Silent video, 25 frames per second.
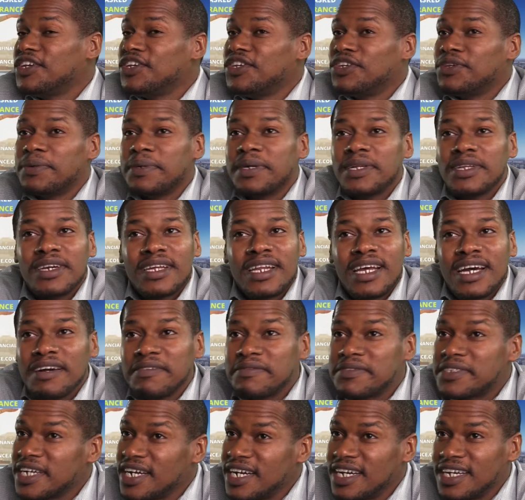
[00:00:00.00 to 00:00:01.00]
You will not
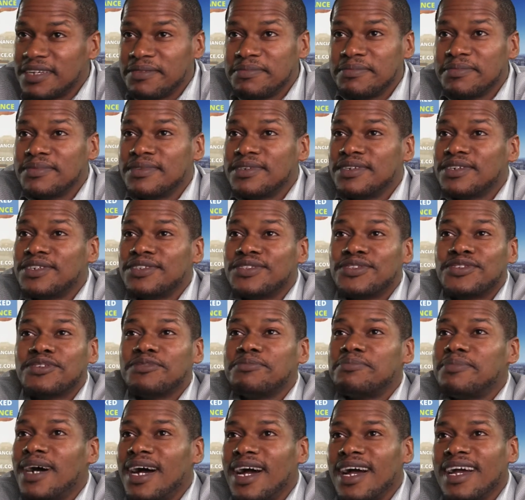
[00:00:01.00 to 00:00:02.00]
have time to
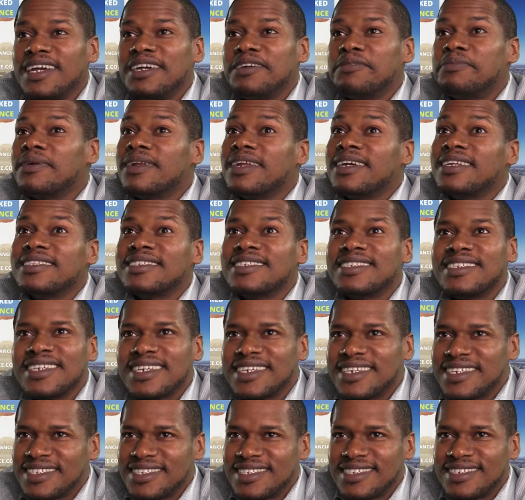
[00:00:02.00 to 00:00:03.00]
buy a plane
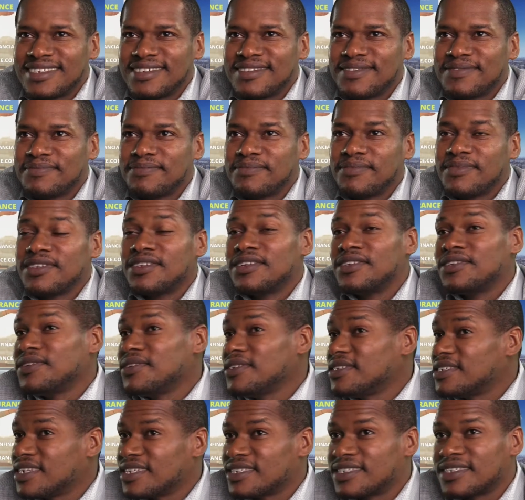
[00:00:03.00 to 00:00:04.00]
ticket.
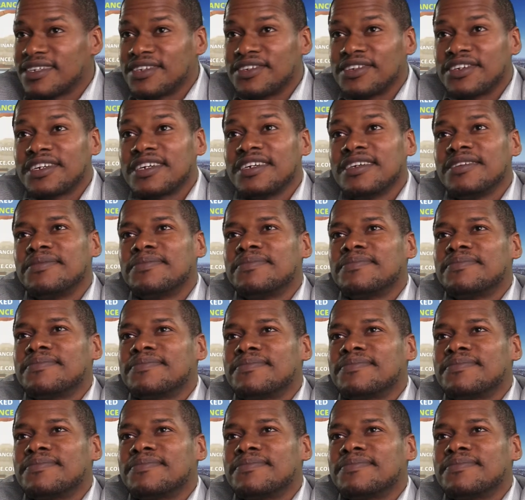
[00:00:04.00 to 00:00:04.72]
You're just gonna go.